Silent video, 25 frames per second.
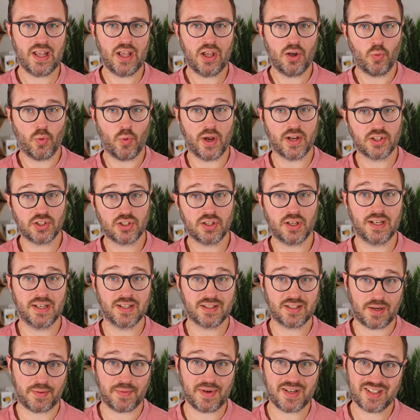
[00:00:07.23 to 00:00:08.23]
which in
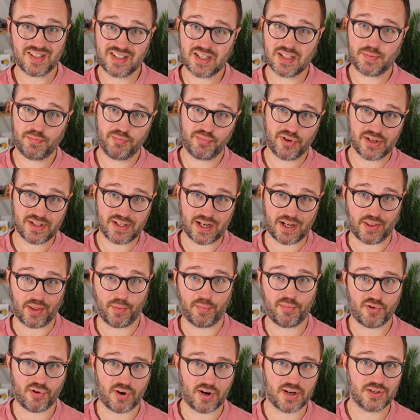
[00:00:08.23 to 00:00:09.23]
some instances bring down the
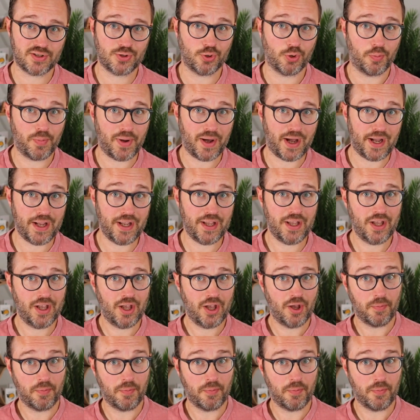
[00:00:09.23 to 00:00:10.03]
price you'll pay,